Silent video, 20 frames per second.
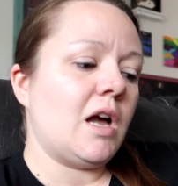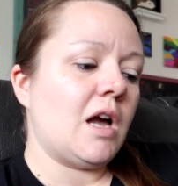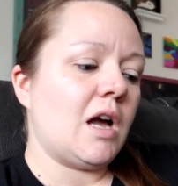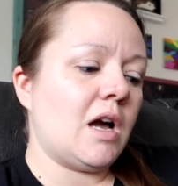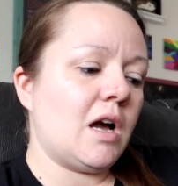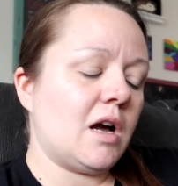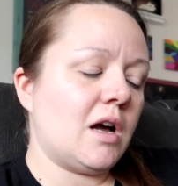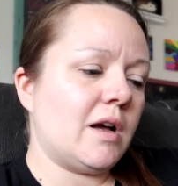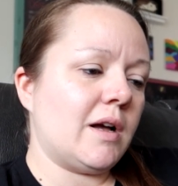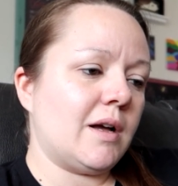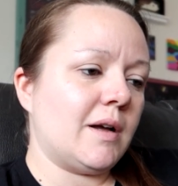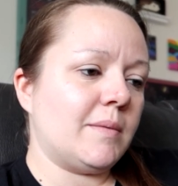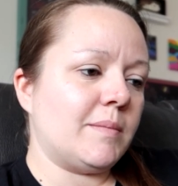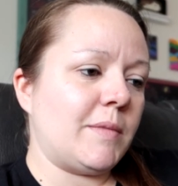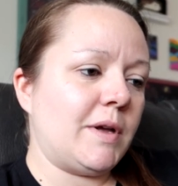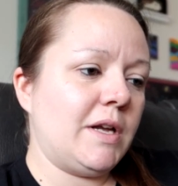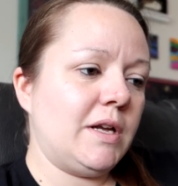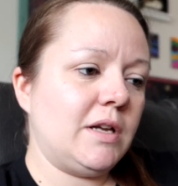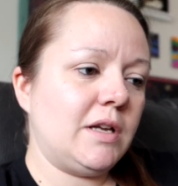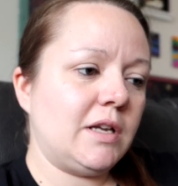
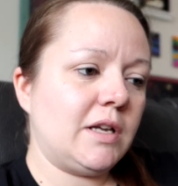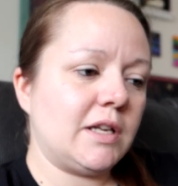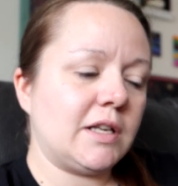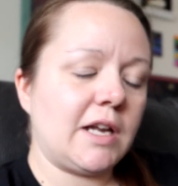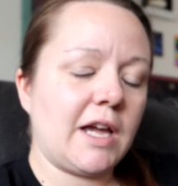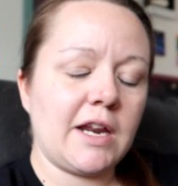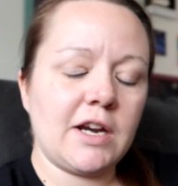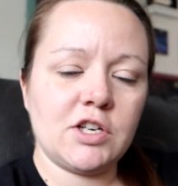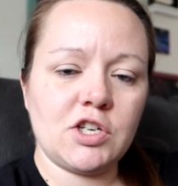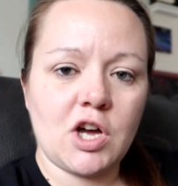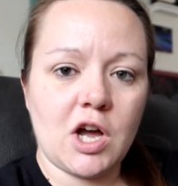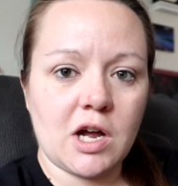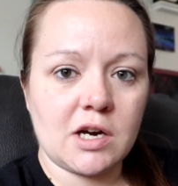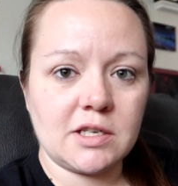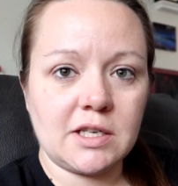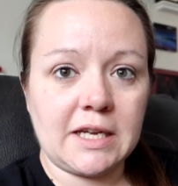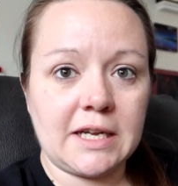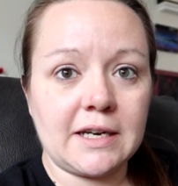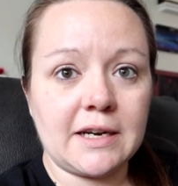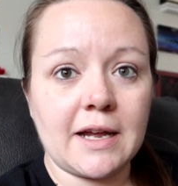um, and kind of
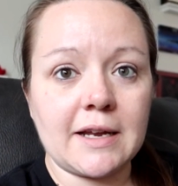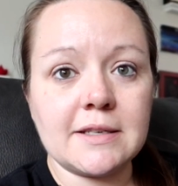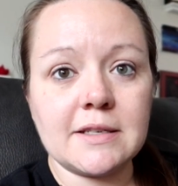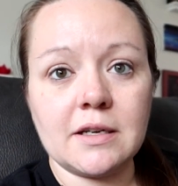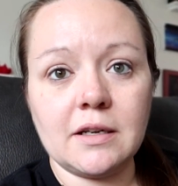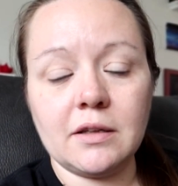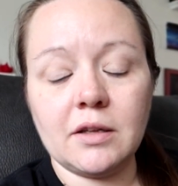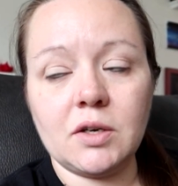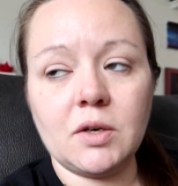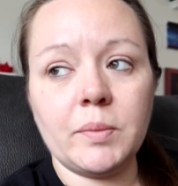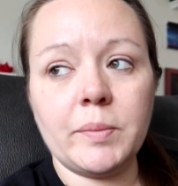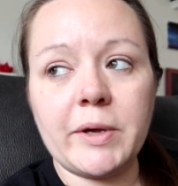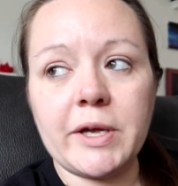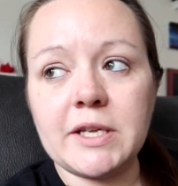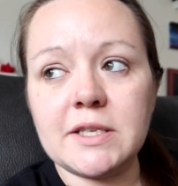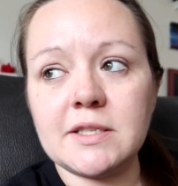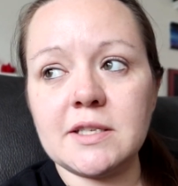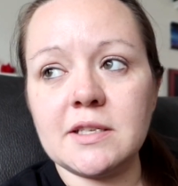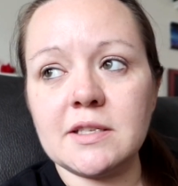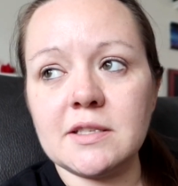talked and connected a little
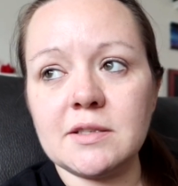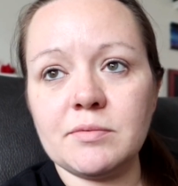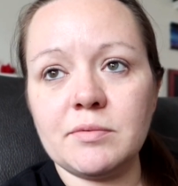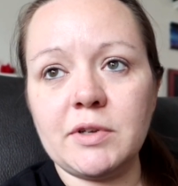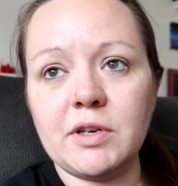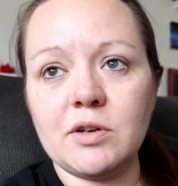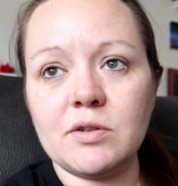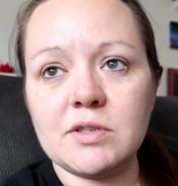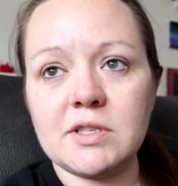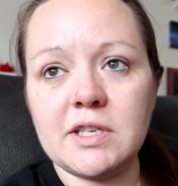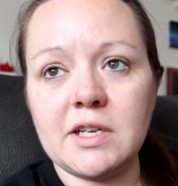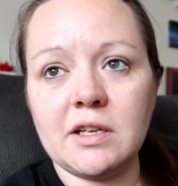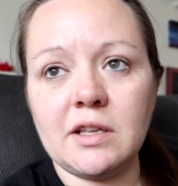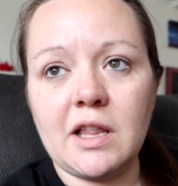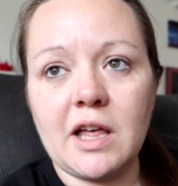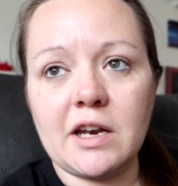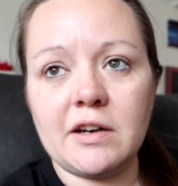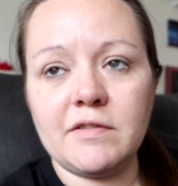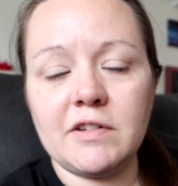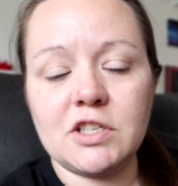bit since we don't see a
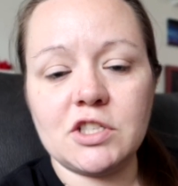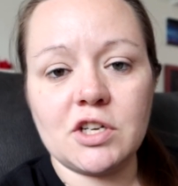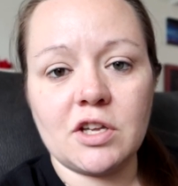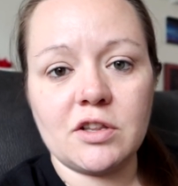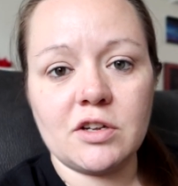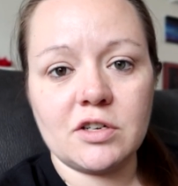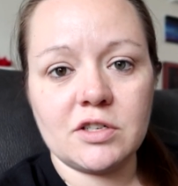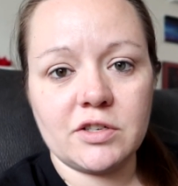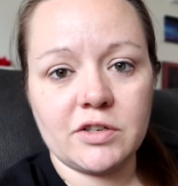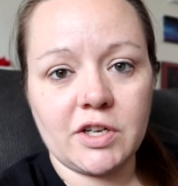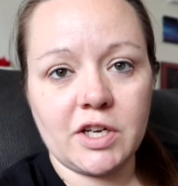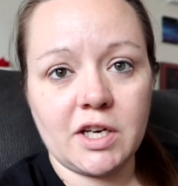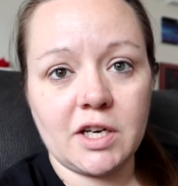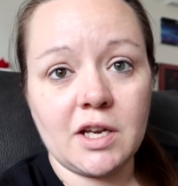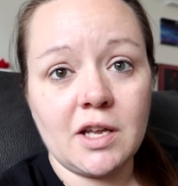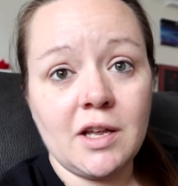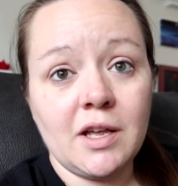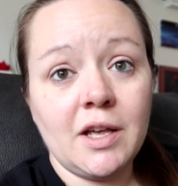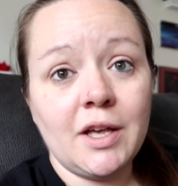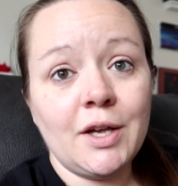lot of each other
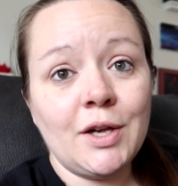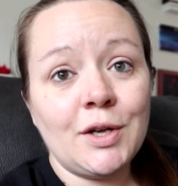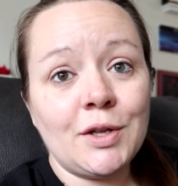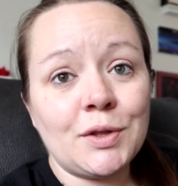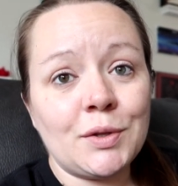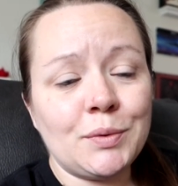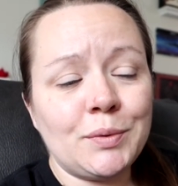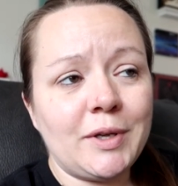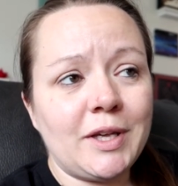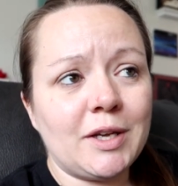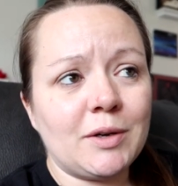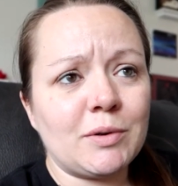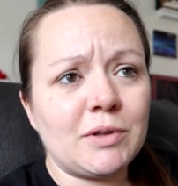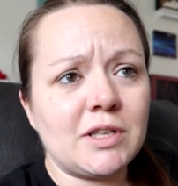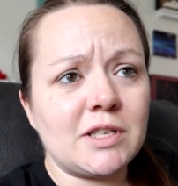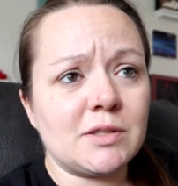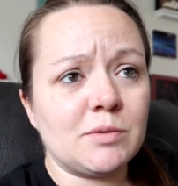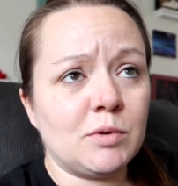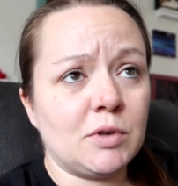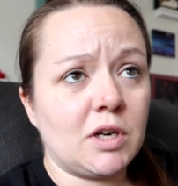during the week with
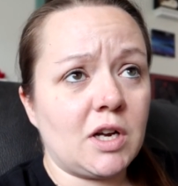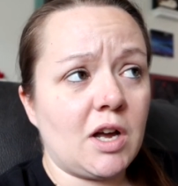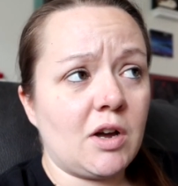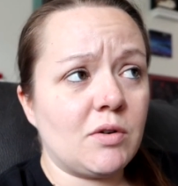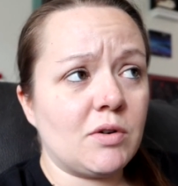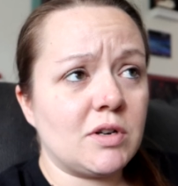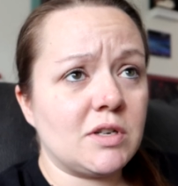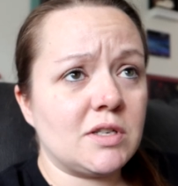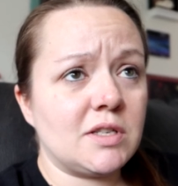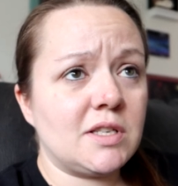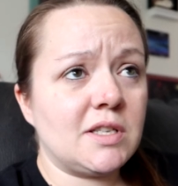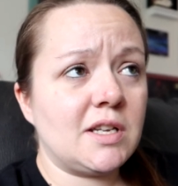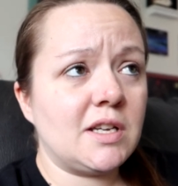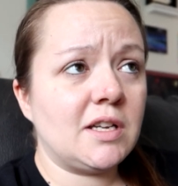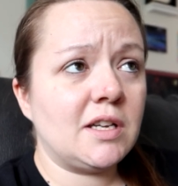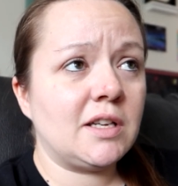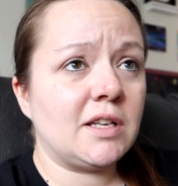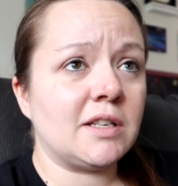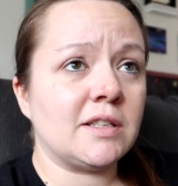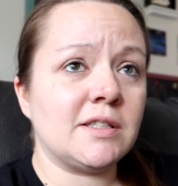his work hours
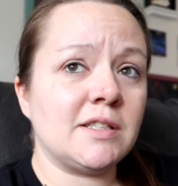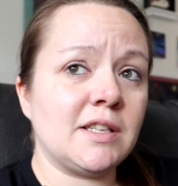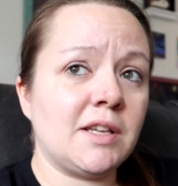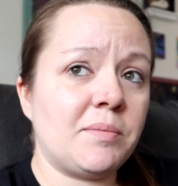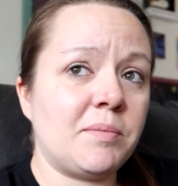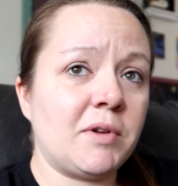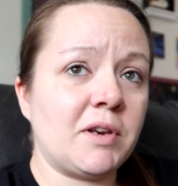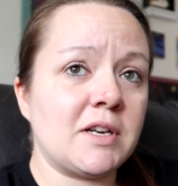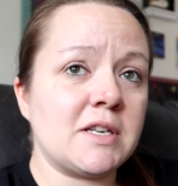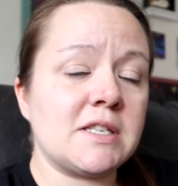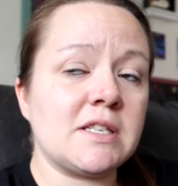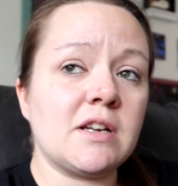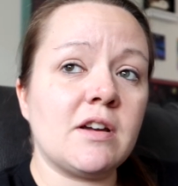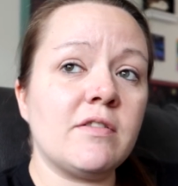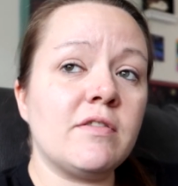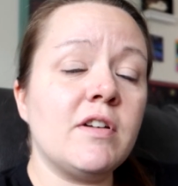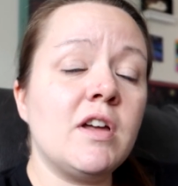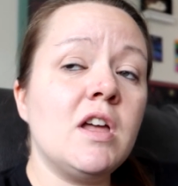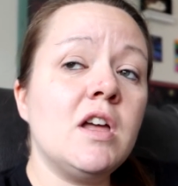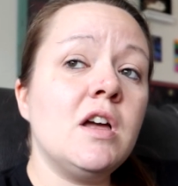and sleeping and
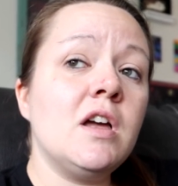stuff